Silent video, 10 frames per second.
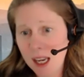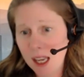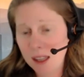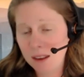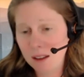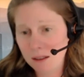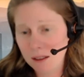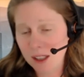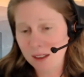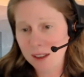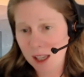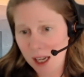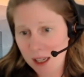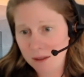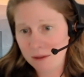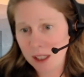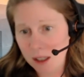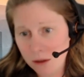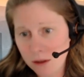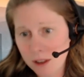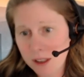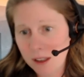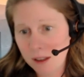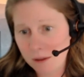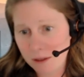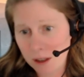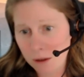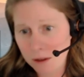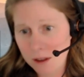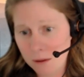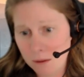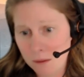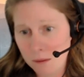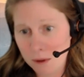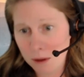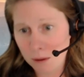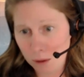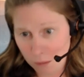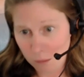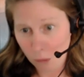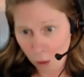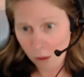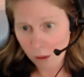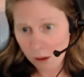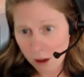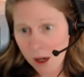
and there is a lot of interest in the field to learn more.